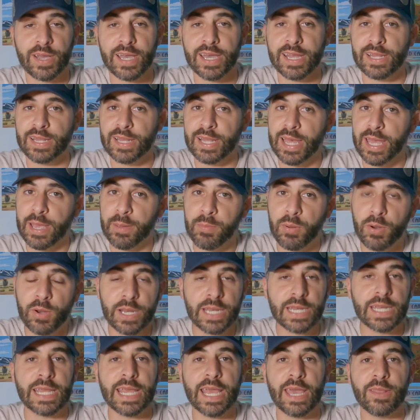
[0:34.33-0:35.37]
kind of like
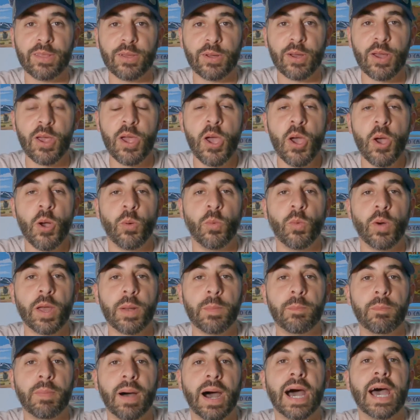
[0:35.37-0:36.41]
putting together what
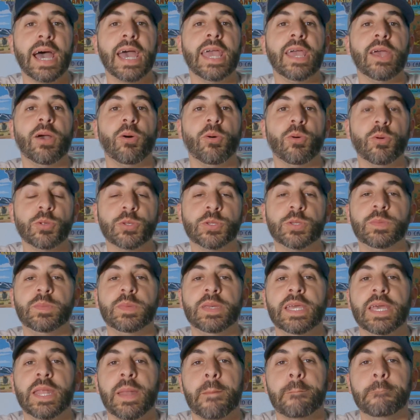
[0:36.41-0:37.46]
my
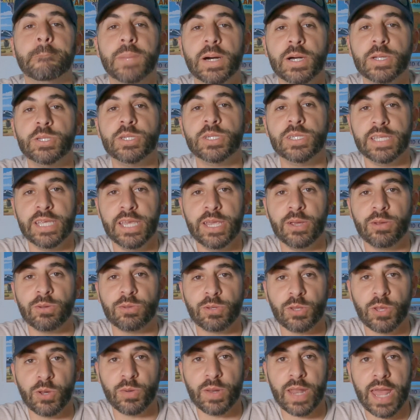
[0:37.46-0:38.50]
ultimate budget gear
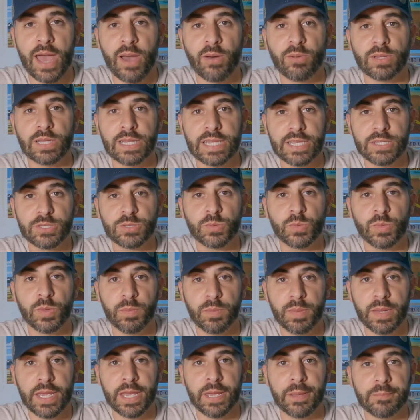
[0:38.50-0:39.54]
loadout list
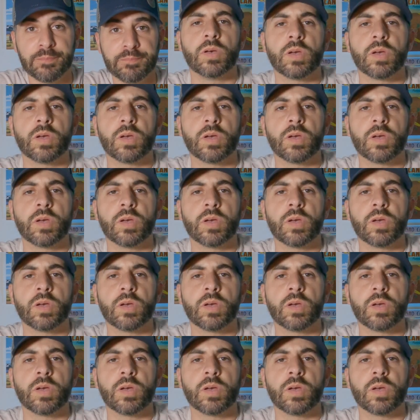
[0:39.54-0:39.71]
would be.